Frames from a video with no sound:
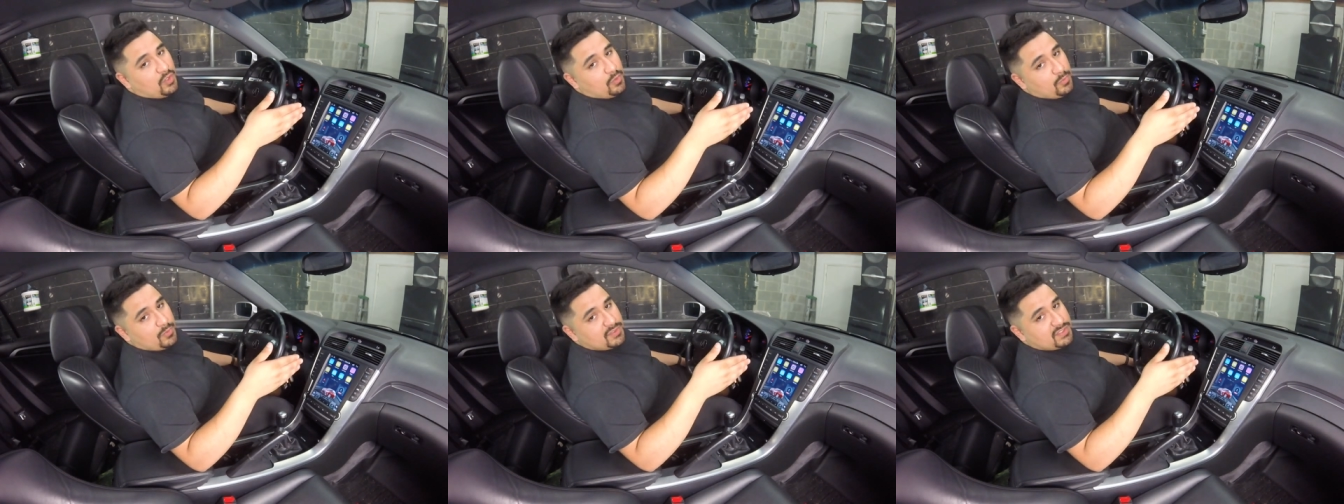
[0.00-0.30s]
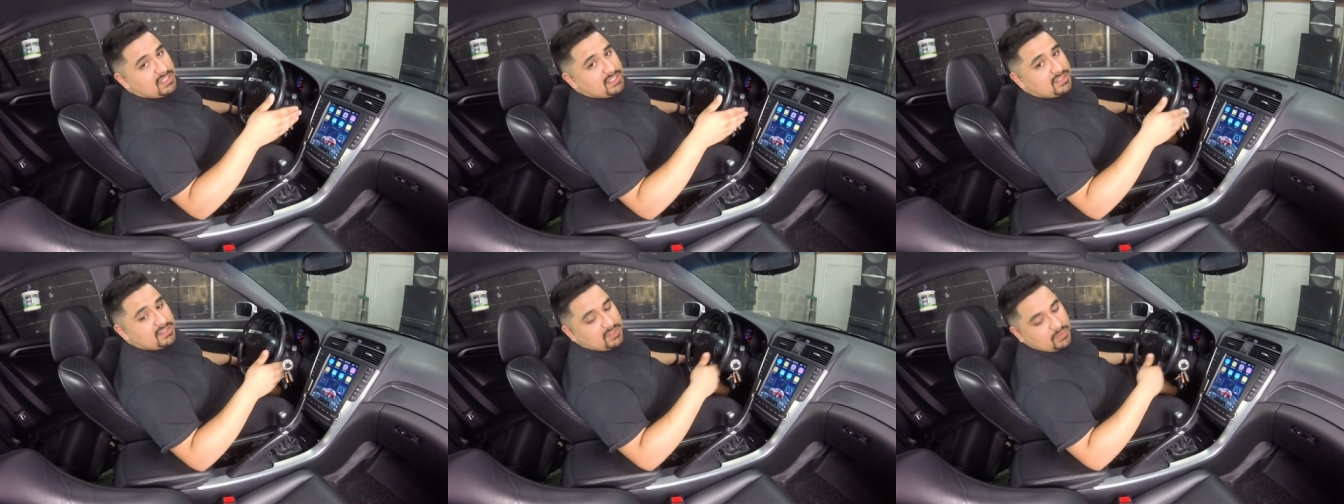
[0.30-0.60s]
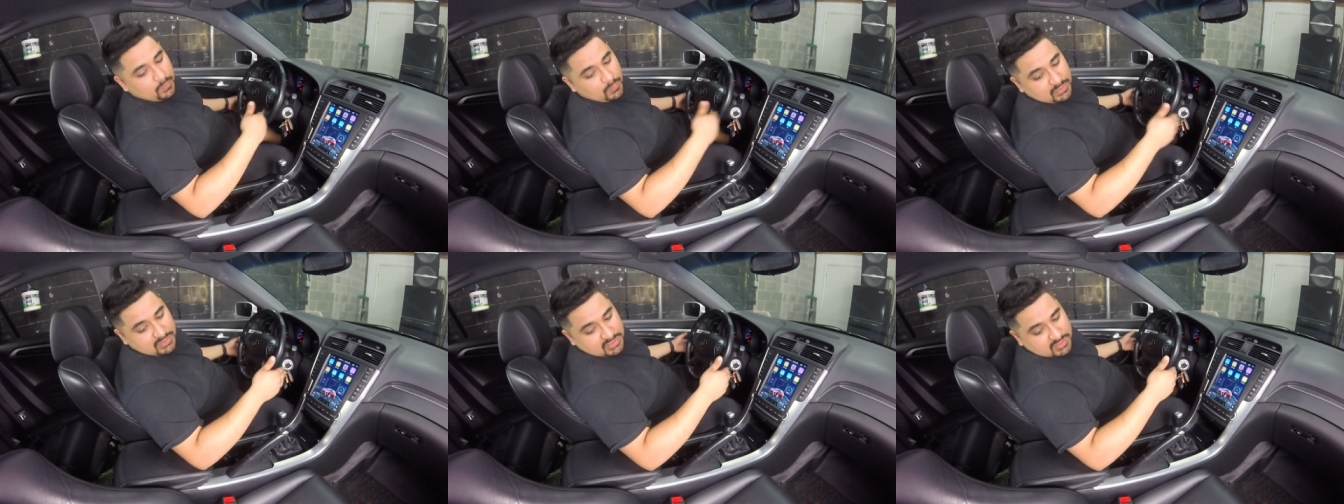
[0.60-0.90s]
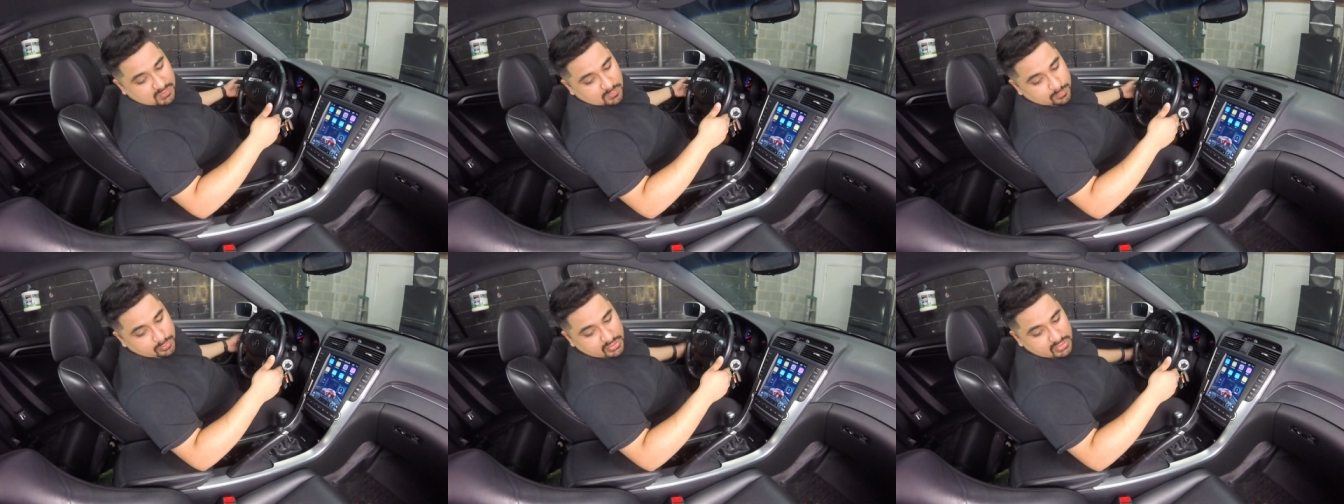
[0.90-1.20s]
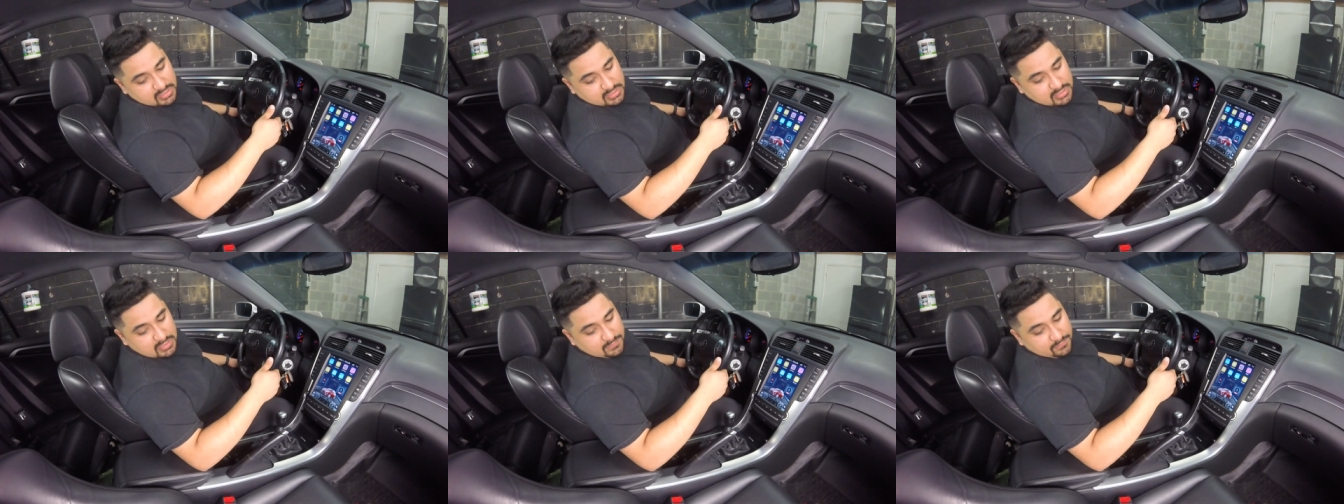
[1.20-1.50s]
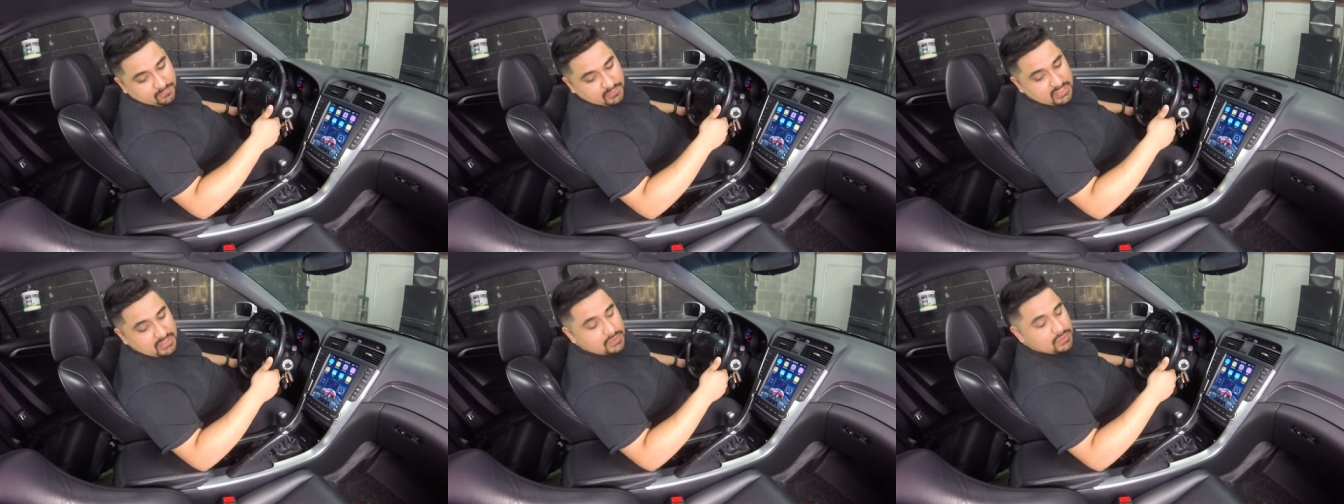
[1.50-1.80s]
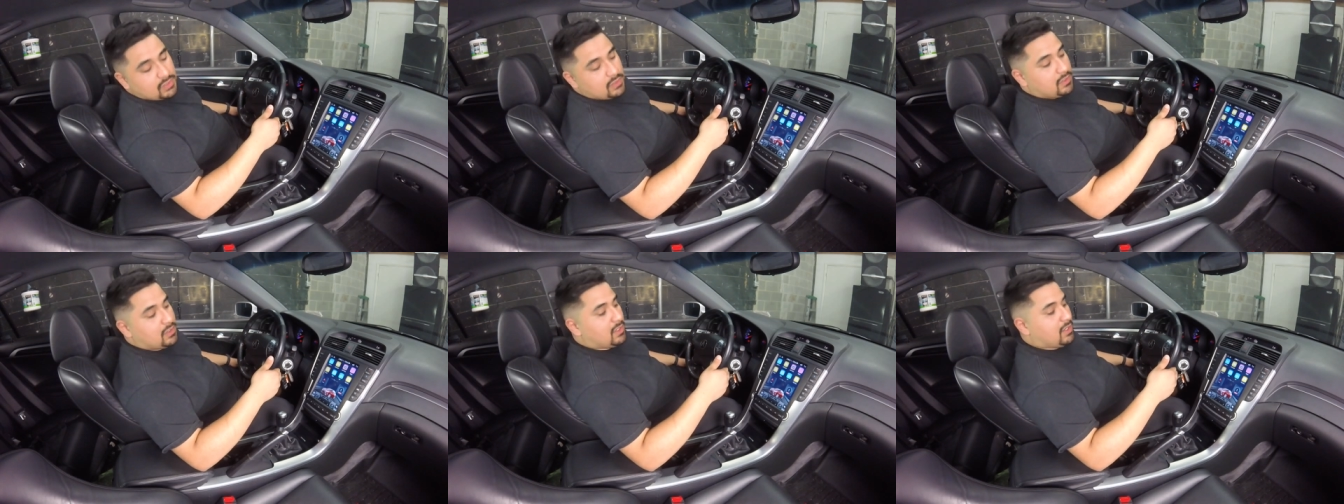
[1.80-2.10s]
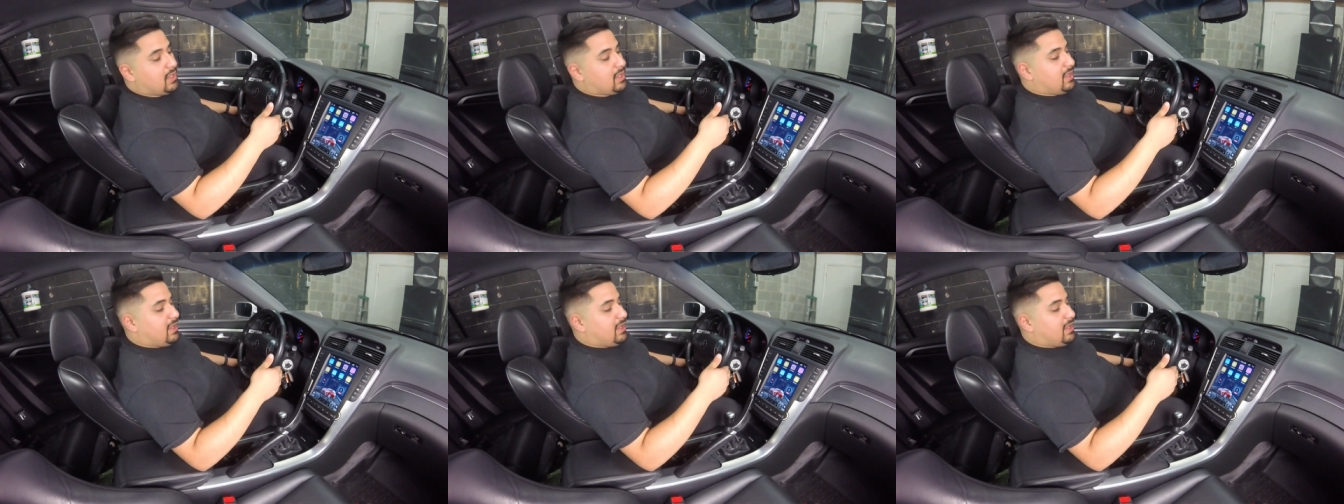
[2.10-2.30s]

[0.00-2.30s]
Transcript: almost instant, which is a pretty neat feature.